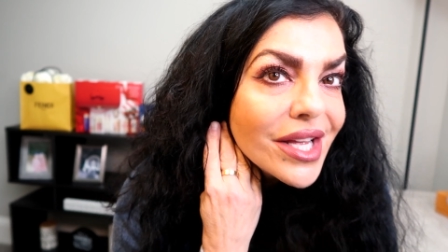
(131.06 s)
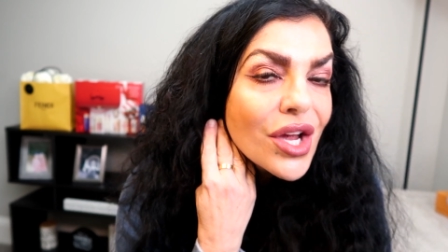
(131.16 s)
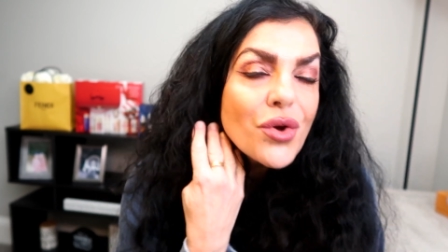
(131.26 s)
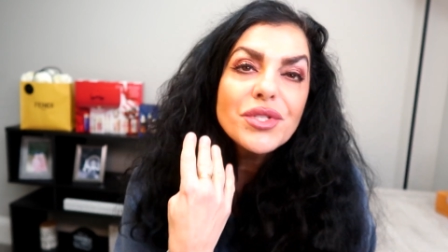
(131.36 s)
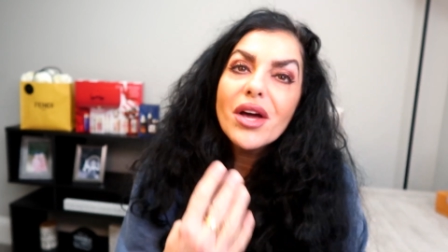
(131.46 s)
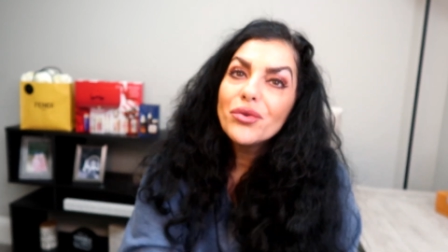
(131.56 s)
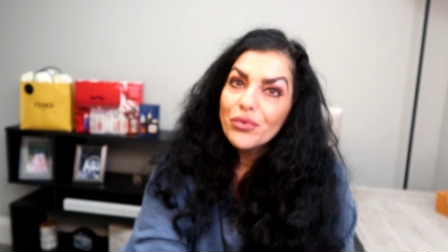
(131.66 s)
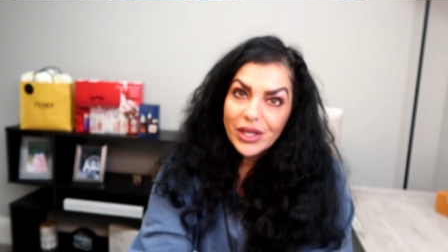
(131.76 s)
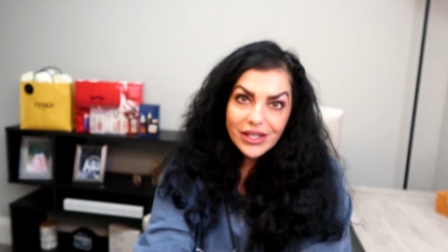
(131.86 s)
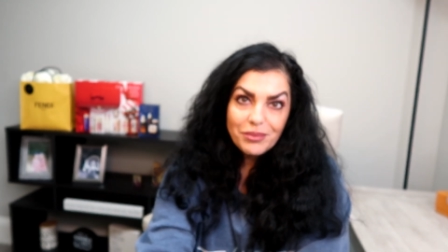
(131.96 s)
it goes
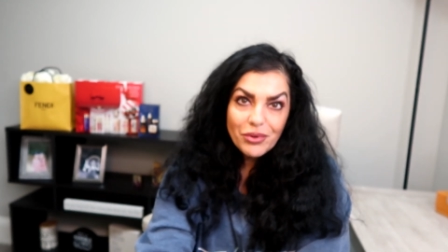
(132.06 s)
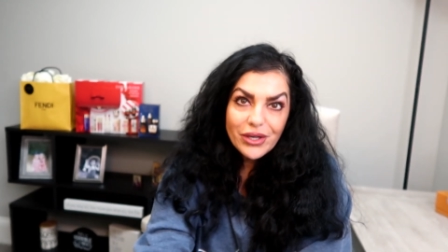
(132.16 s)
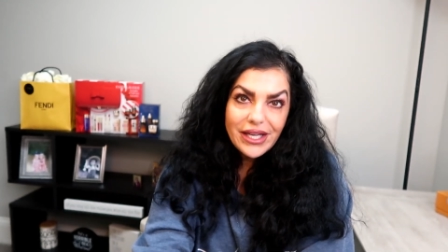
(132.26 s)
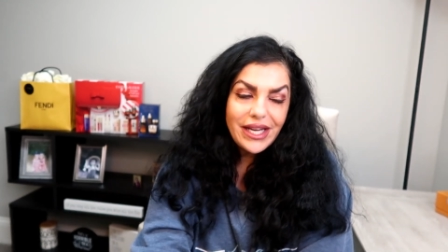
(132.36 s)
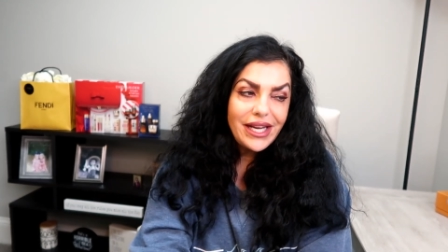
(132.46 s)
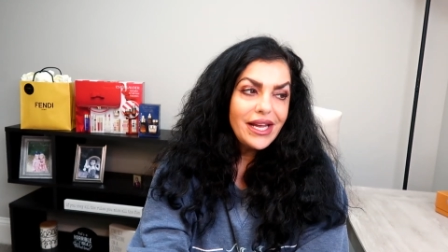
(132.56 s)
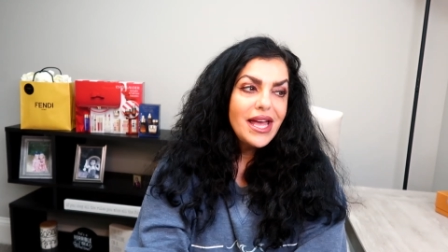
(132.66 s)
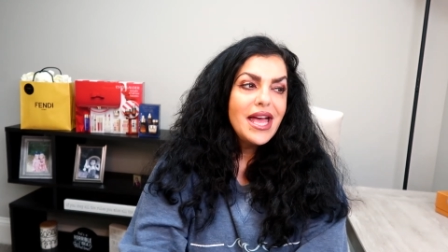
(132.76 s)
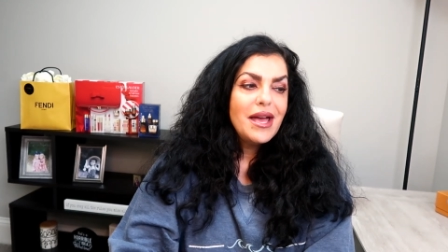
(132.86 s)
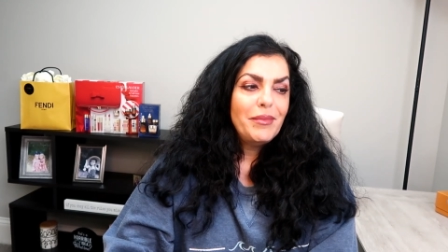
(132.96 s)
on really
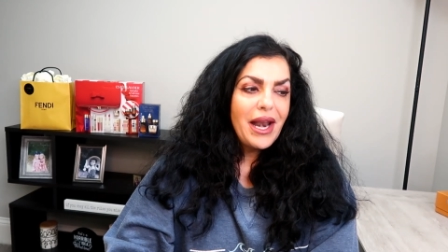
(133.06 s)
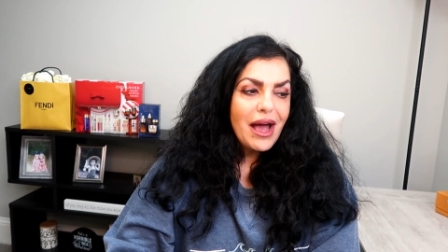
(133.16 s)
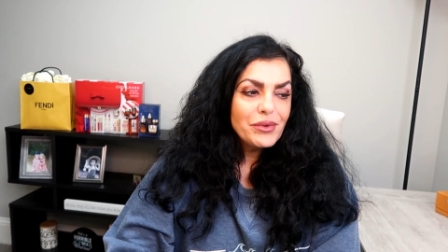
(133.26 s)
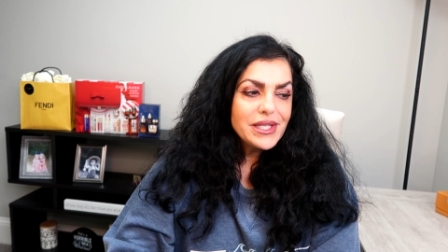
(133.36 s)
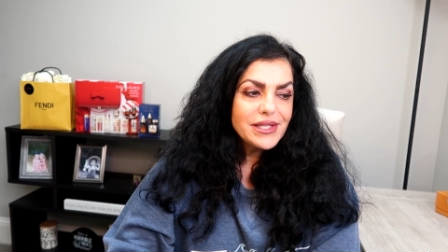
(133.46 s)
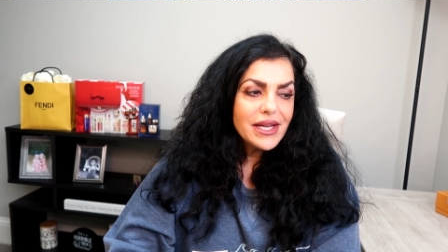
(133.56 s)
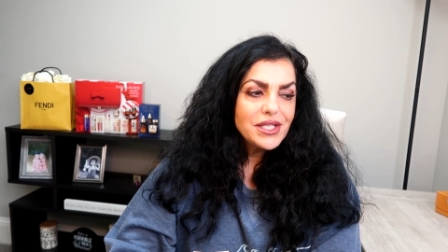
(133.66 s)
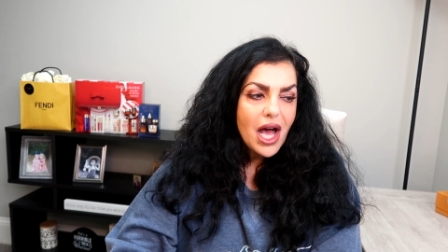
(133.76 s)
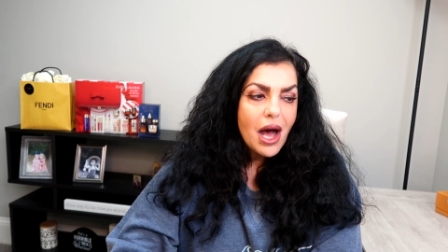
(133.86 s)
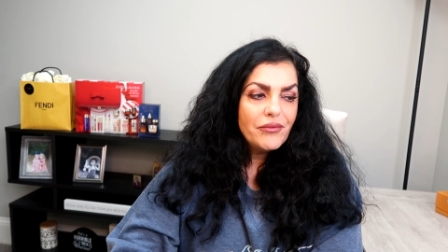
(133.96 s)
pretty, but I would
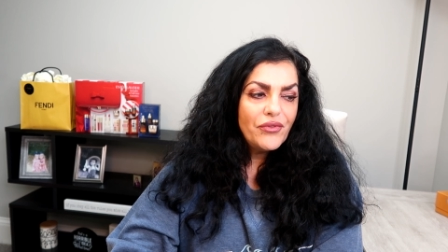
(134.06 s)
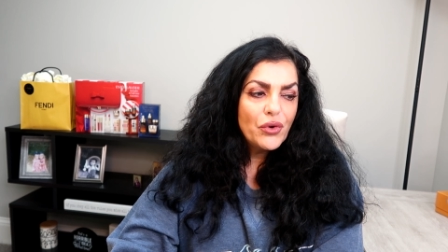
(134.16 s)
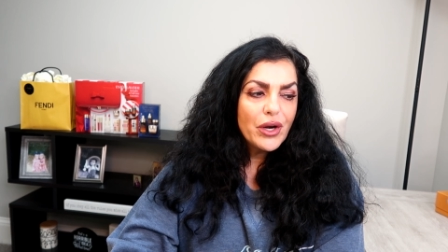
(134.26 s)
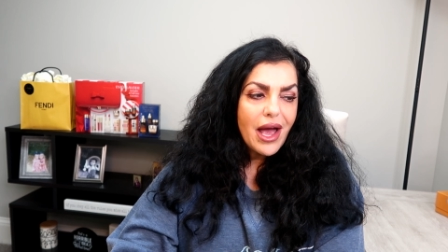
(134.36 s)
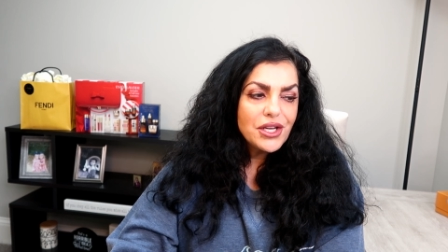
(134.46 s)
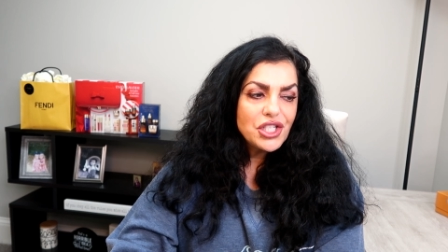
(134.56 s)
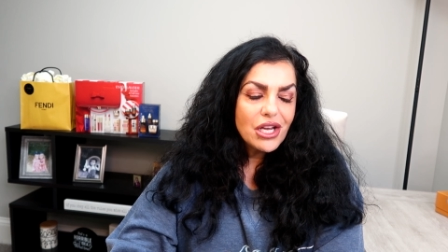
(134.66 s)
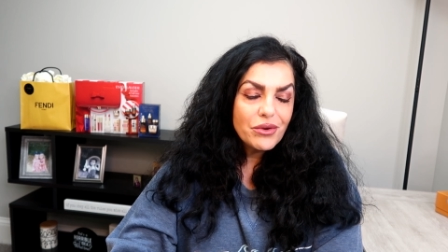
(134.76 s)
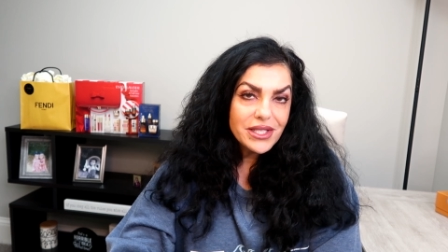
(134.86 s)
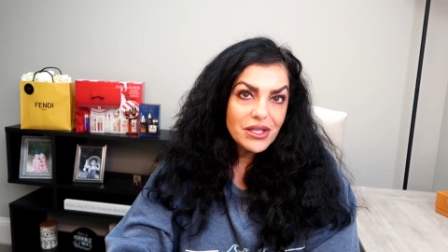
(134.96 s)
say Tom Ford
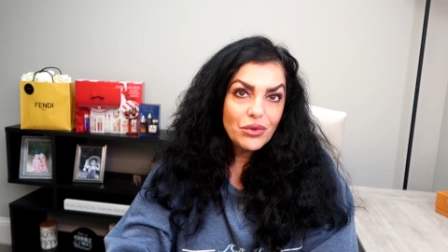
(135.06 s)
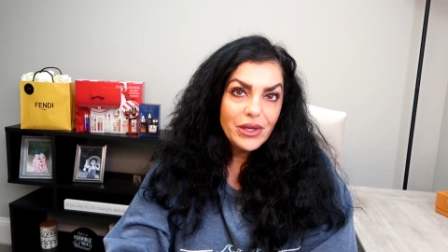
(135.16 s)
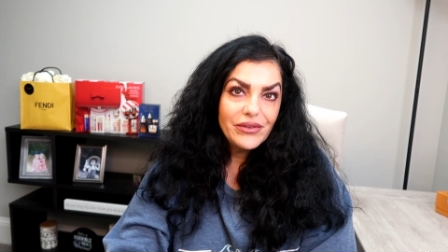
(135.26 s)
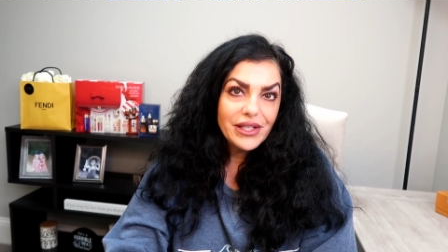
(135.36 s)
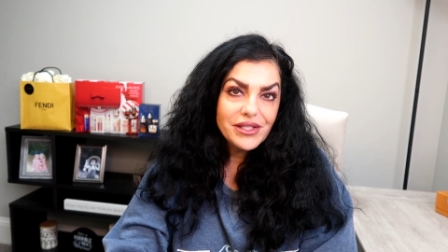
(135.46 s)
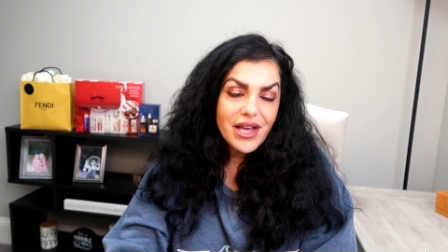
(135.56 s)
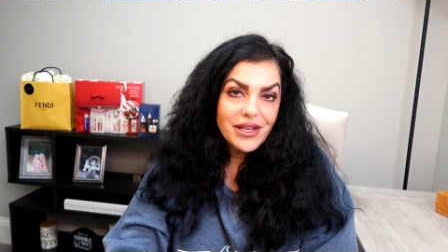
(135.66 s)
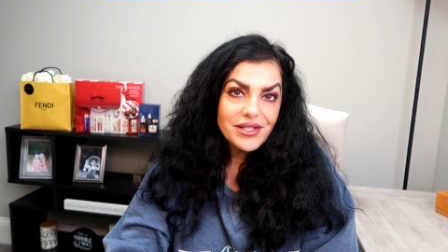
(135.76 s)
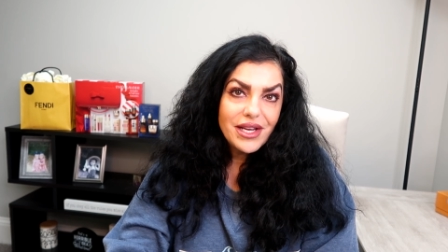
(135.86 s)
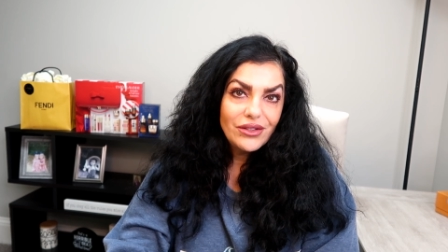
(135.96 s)
eyeshadow is equivalent to
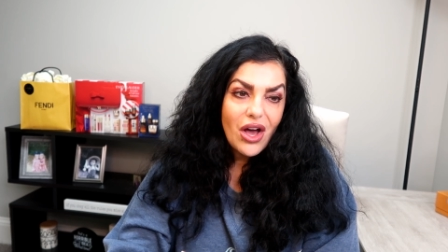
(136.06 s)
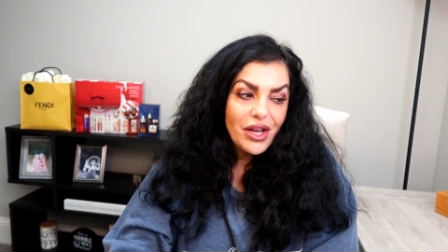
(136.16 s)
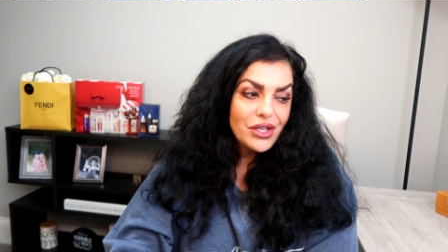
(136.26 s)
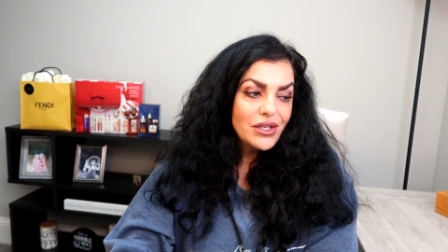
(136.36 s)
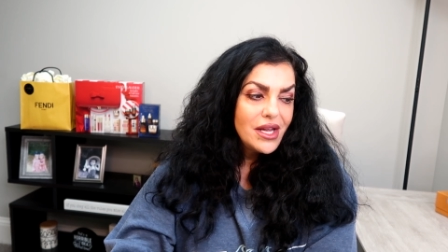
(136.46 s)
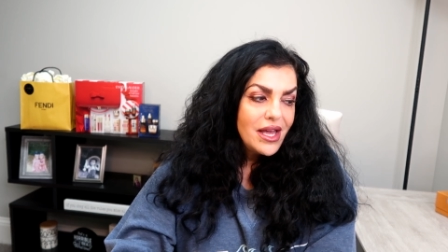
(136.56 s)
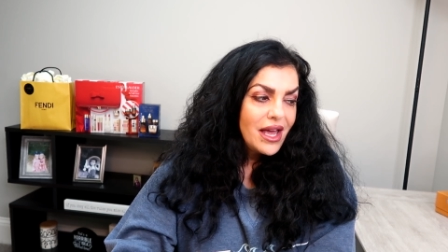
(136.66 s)
Estee Lauder.